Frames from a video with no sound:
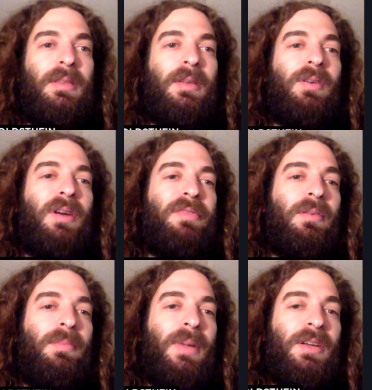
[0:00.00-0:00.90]
Now,
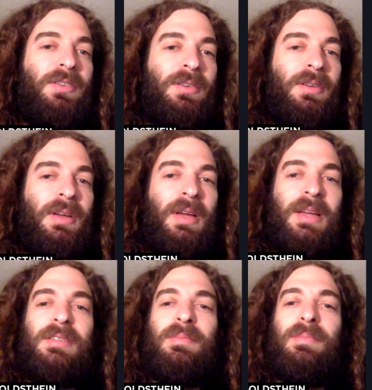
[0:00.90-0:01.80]
GraphQL Mesh
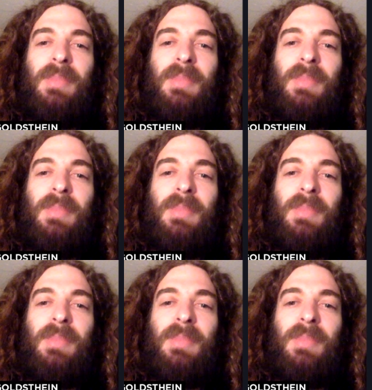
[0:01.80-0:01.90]
has